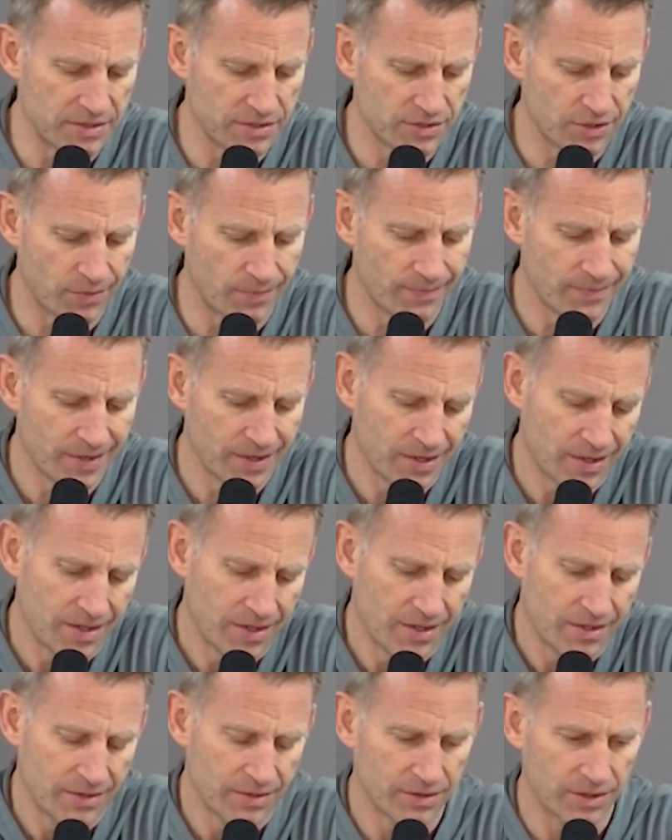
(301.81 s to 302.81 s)
So,
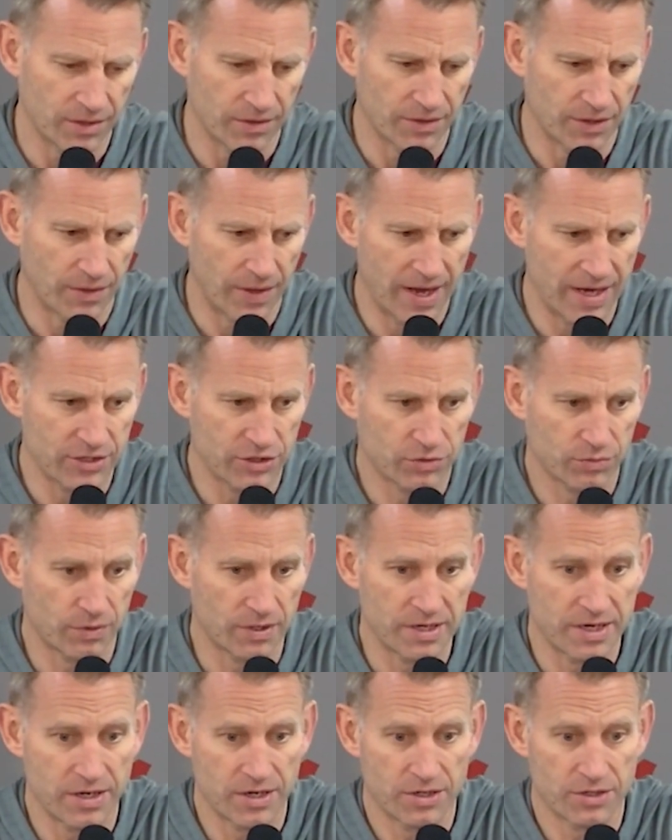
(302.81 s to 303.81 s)
the, the last
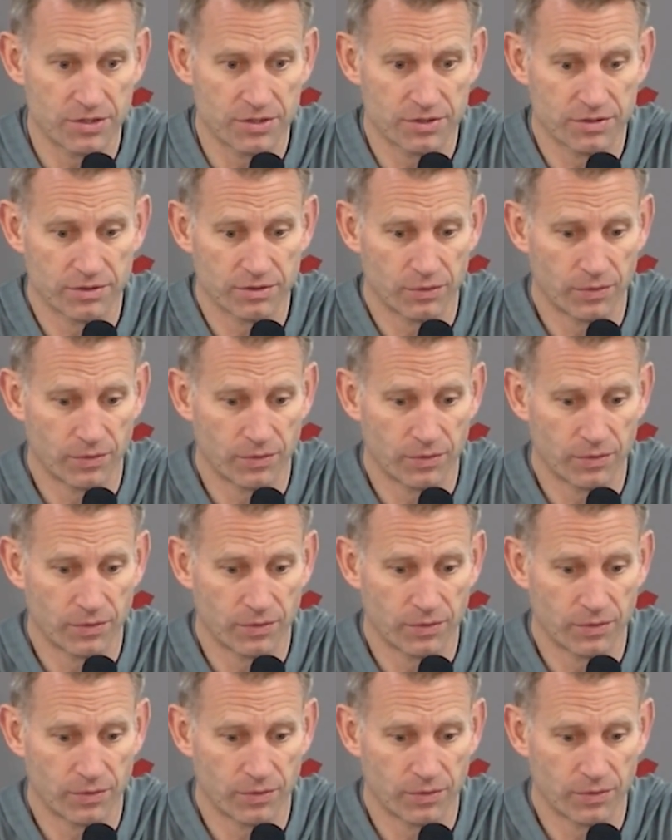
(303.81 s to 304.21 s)
three years, the